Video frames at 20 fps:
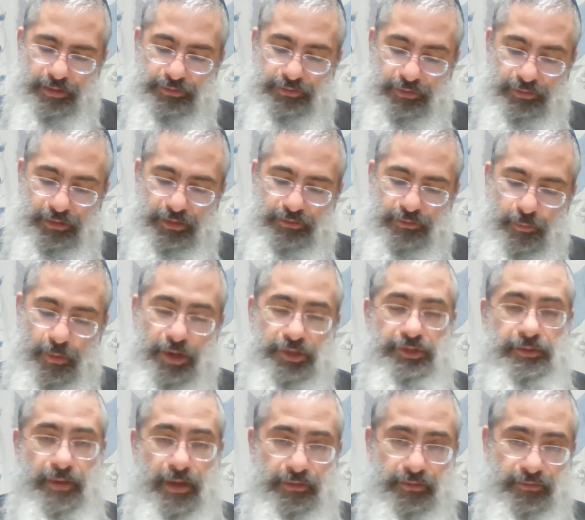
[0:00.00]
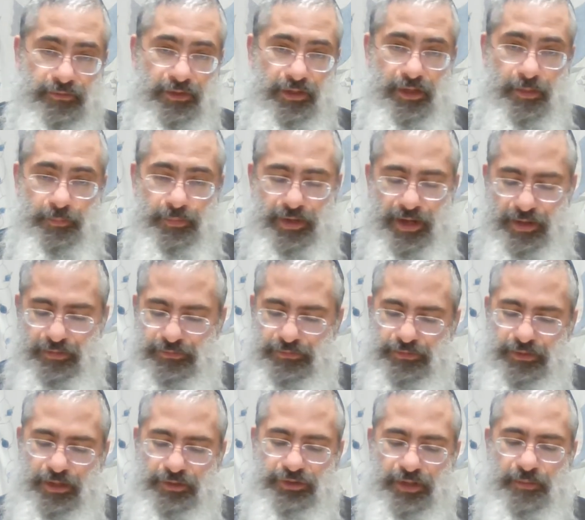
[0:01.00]
certainly to wash your mouth because you're going to pronounce
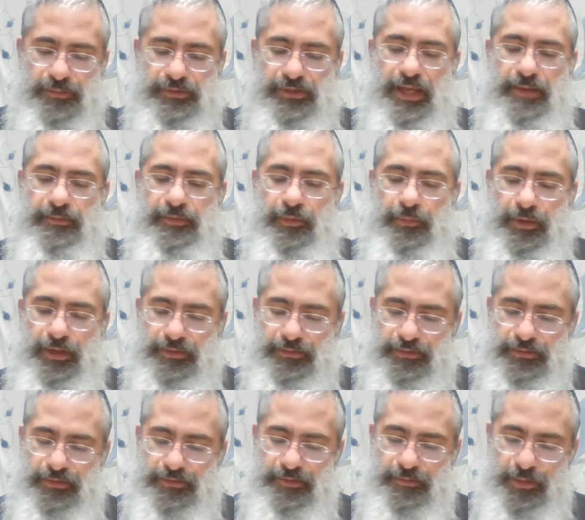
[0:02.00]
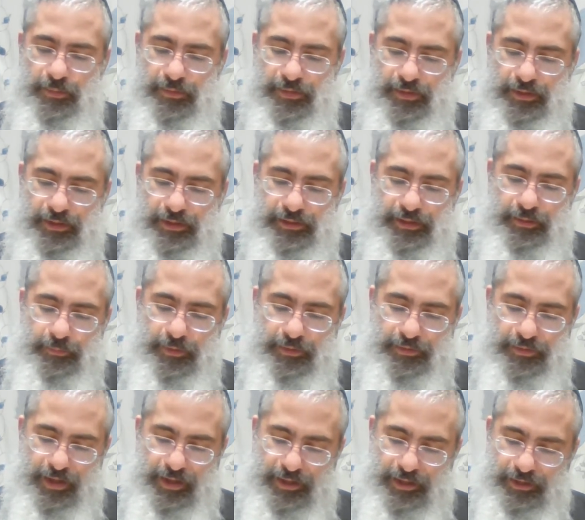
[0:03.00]
uh, Hashem's name. You want it to, to be with a clean
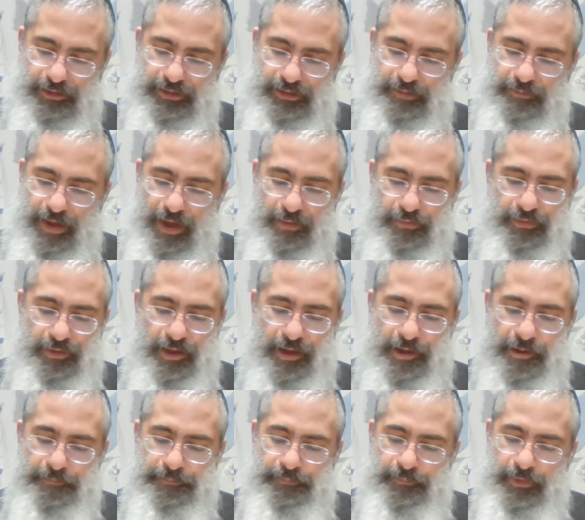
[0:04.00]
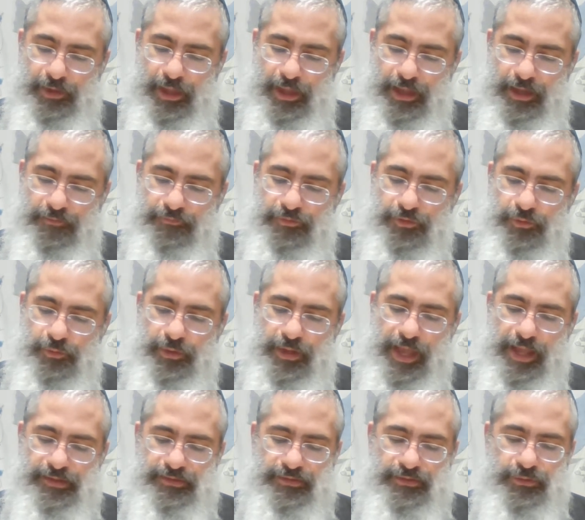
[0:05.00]
with a, a, clean mouth. If you
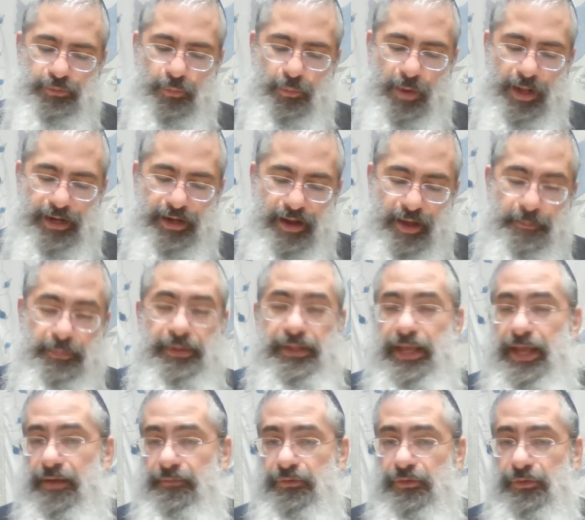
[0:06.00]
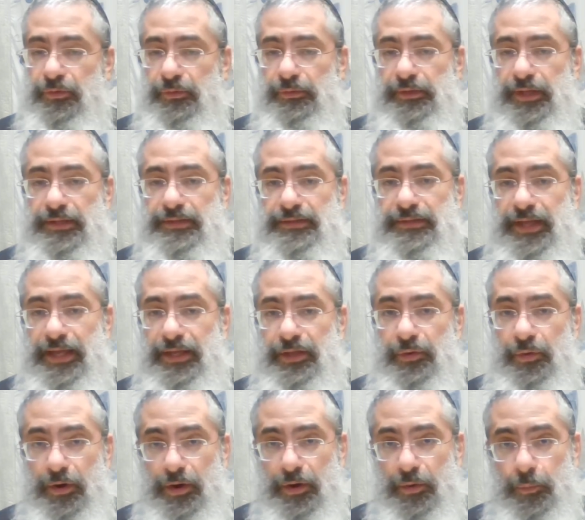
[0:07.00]
get sweated up in the afternoon, let's say
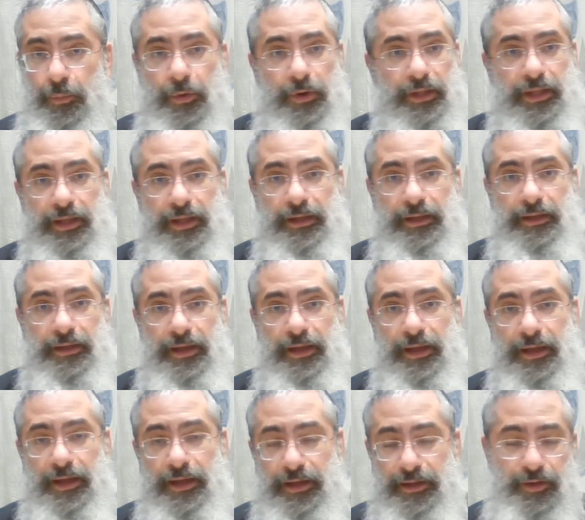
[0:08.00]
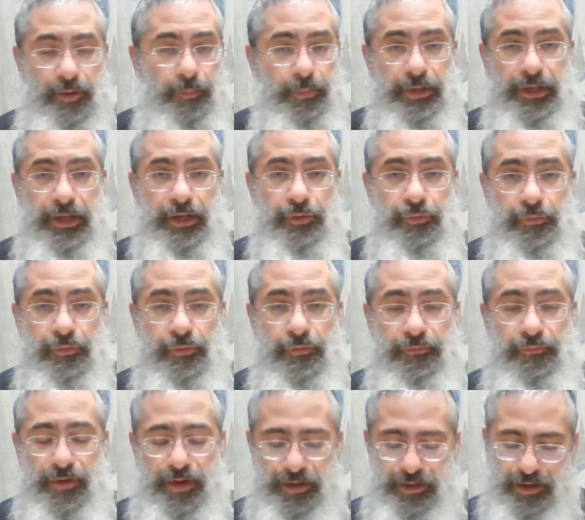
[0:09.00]
you're working, uh, you're putting a new
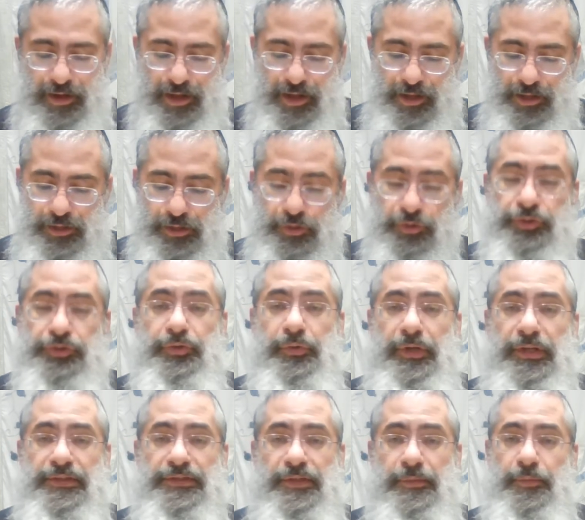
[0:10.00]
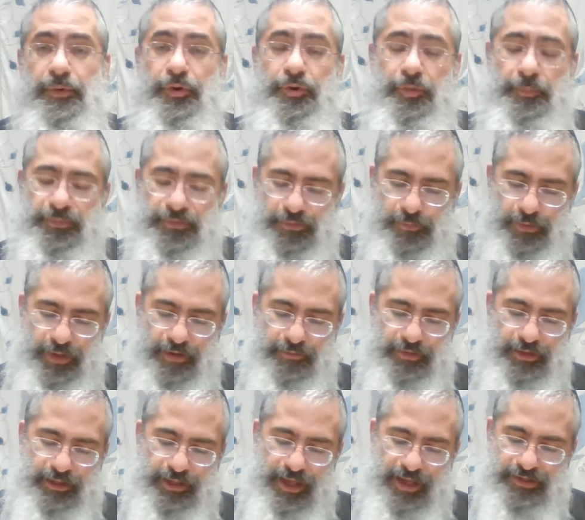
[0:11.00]
roof on, you're shooting some hoops, whatever
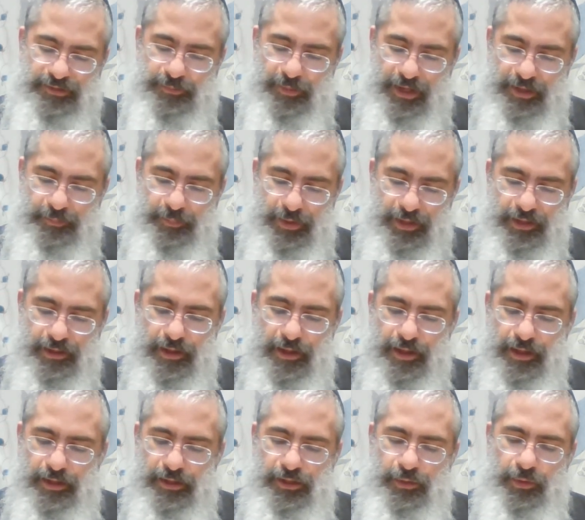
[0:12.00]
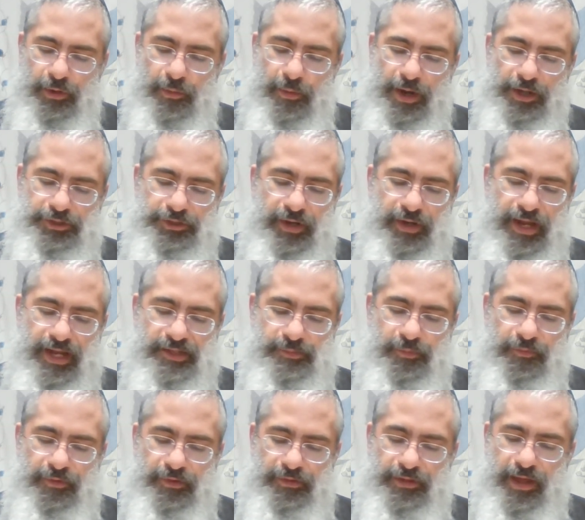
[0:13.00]
the case might be you want to wash your hands
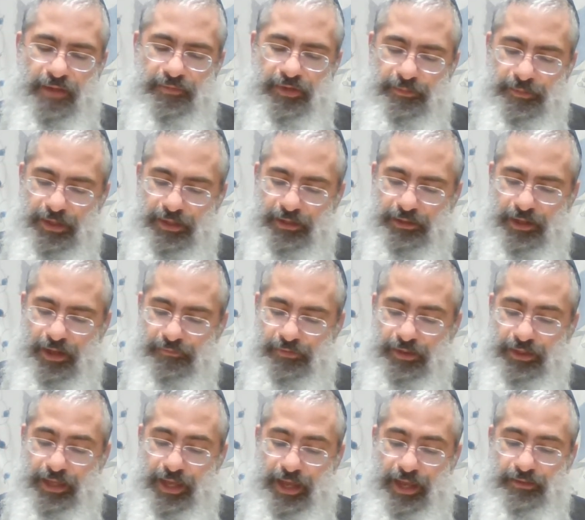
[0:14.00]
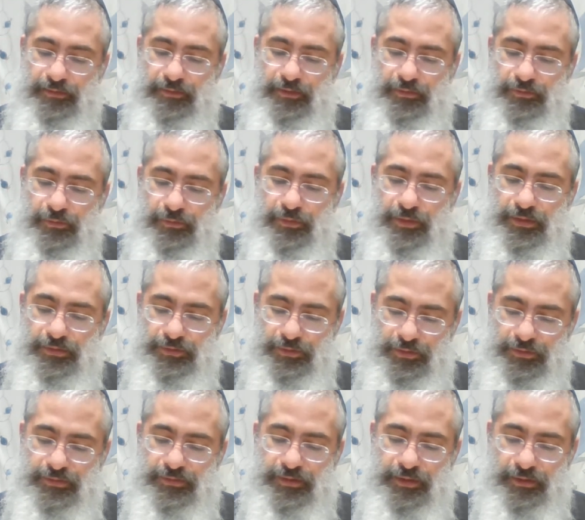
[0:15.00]
before davening mincha. If you can't uh, do this, you
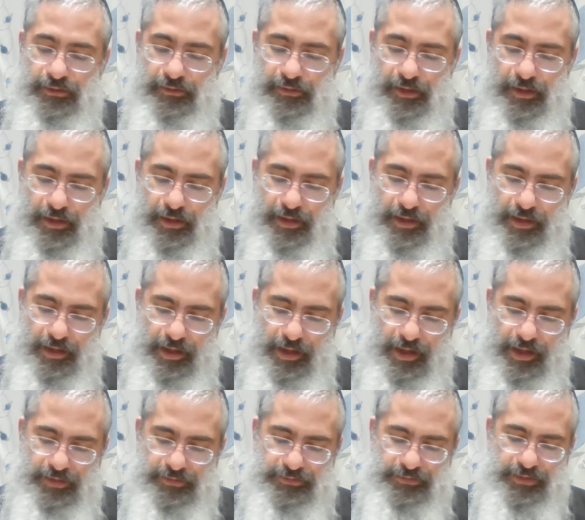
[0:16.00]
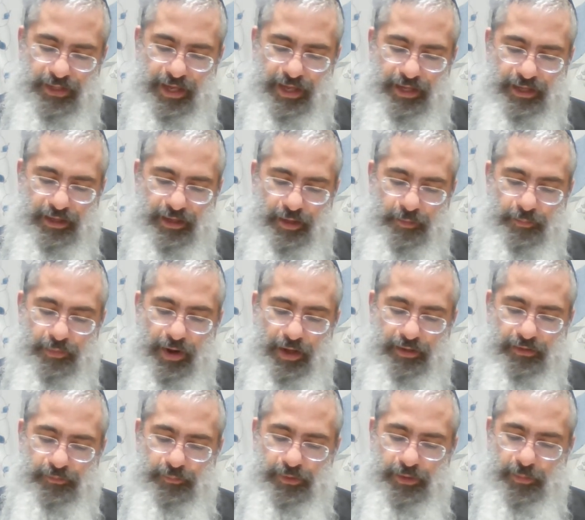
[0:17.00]
could still uh, say uh,
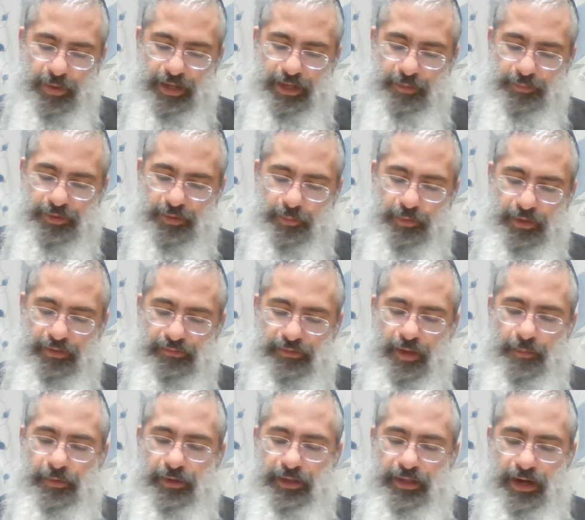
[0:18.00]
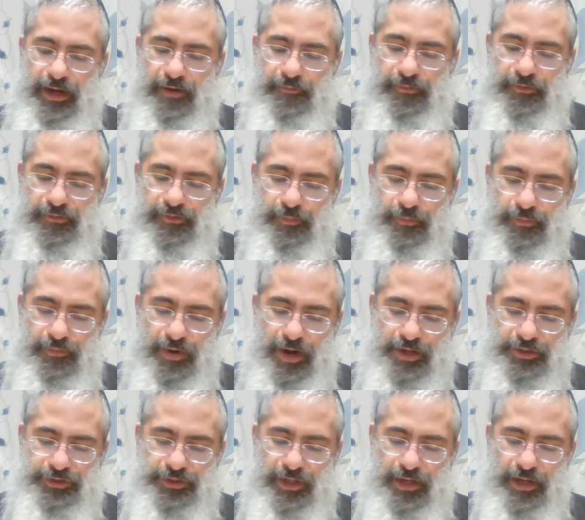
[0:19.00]
brachas when you wake up in the morning. Some are careful to
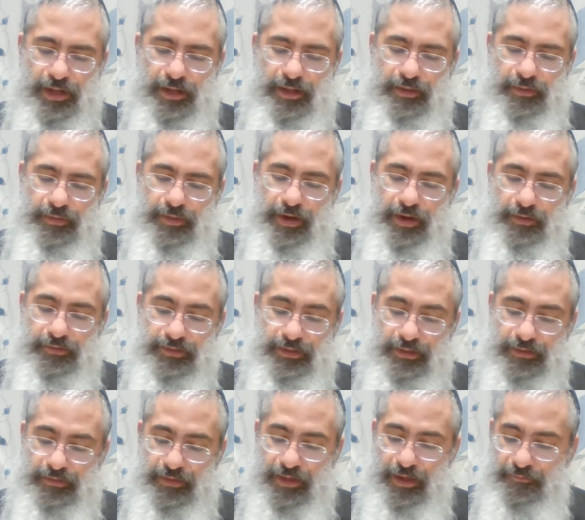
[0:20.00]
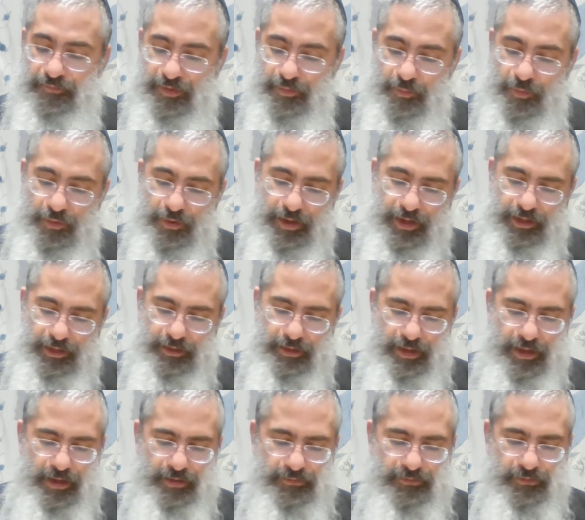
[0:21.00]
brush their teeth every morning
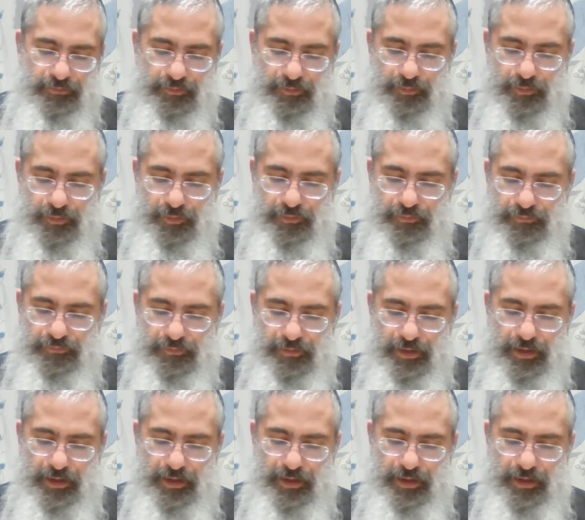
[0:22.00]
uh, to remove